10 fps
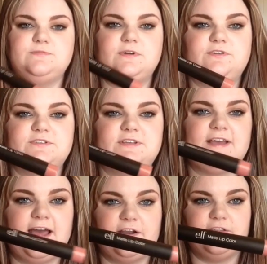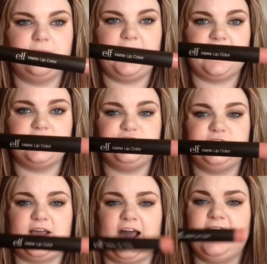is what it looks like out of the
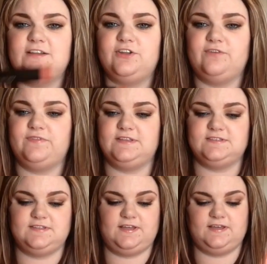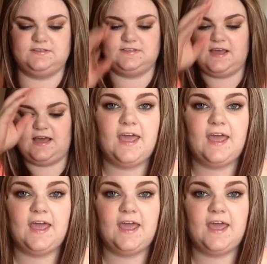packaging. I love these things.